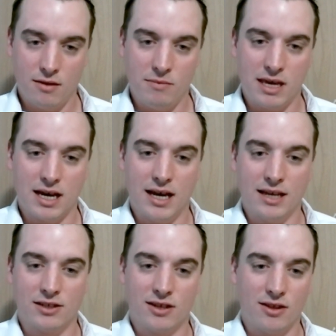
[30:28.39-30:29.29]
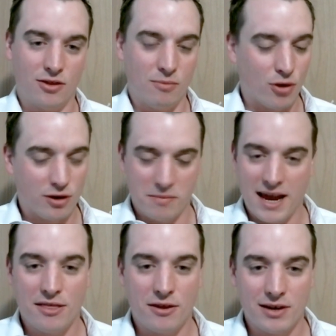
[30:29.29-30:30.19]
Because the more
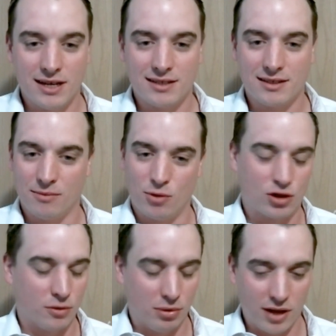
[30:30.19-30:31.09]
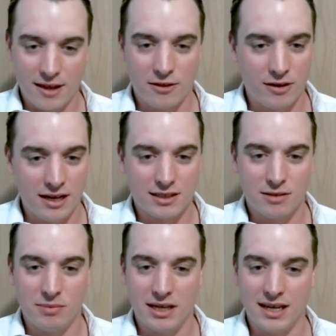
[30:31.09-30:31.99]
demand there is, the more supply that there needs
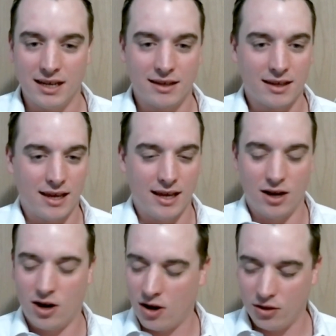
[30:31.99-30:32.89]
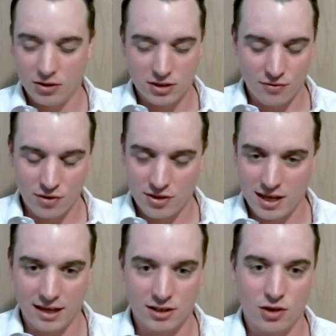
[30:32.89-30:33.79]
to be, and all those different
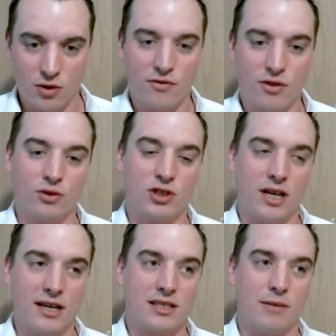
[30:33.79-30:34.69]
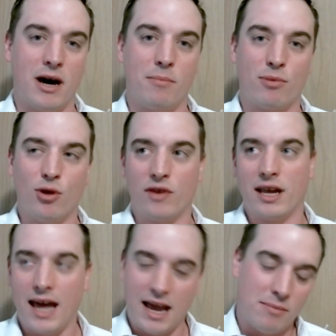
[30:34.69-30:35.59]
things. So if those studies come out
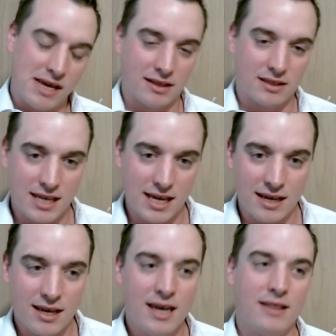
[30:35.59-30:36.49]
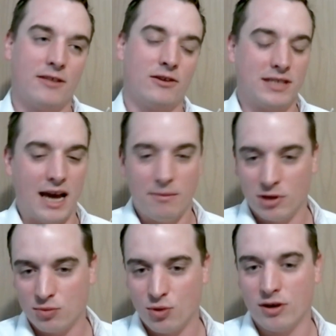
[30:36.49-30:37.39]
proving A, B, and C, and there's that
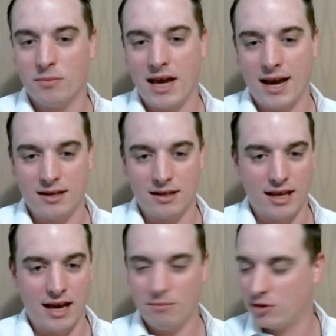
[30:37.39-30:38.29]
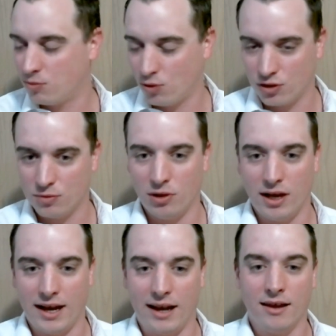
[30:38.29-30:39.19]
much more demand and that much more
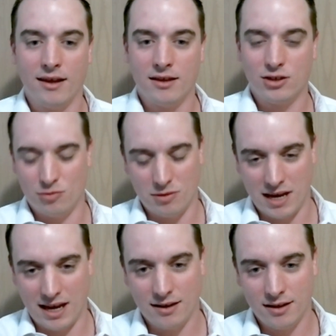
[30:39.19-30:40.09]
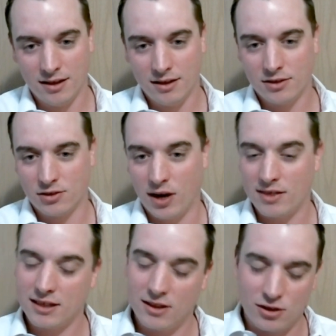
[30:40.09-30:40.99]
supply to be met. So I
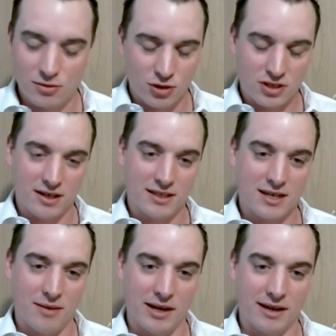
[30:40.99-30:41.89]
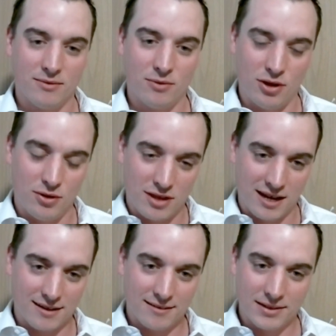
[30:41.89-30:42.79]
think there's more studies coming. What do you think?